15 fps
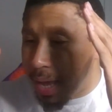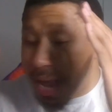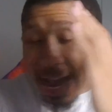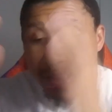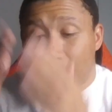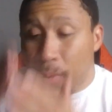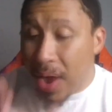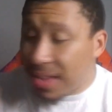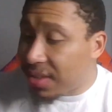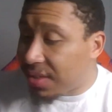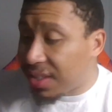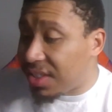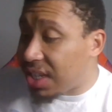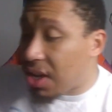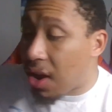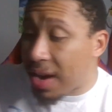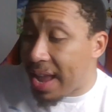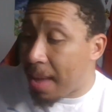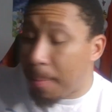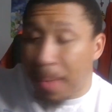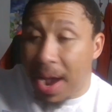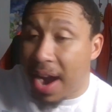And the rest of the Zeon
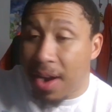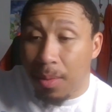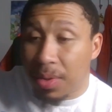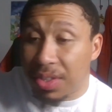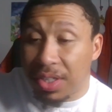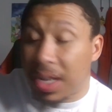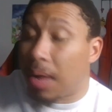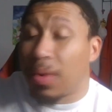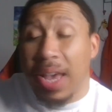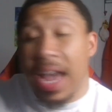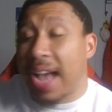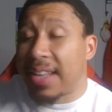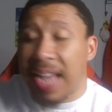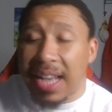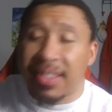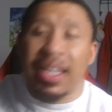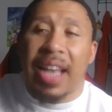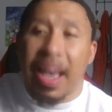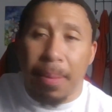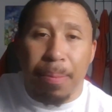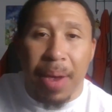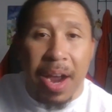Empire was, okay, I, I say
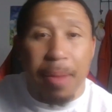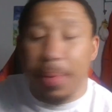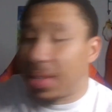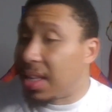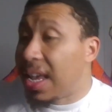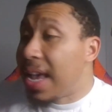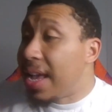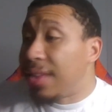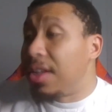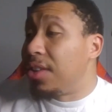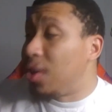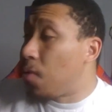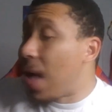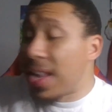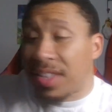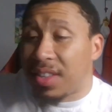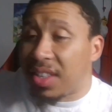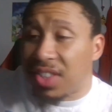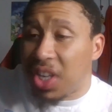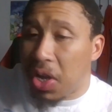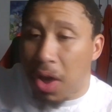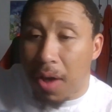Empire, but the, the rest of the
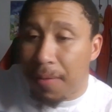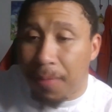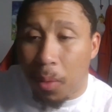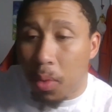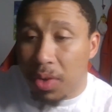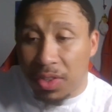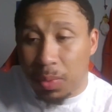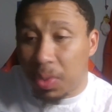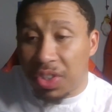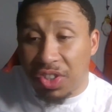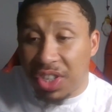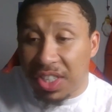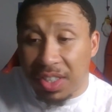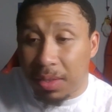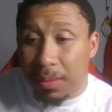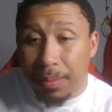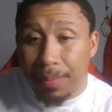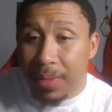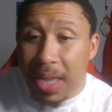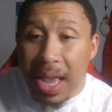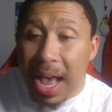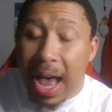Zeon Force was just,
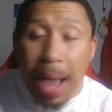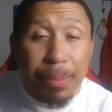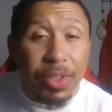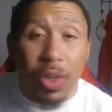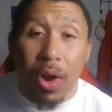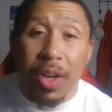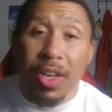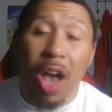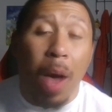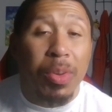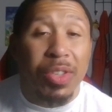I'm sorry, y'all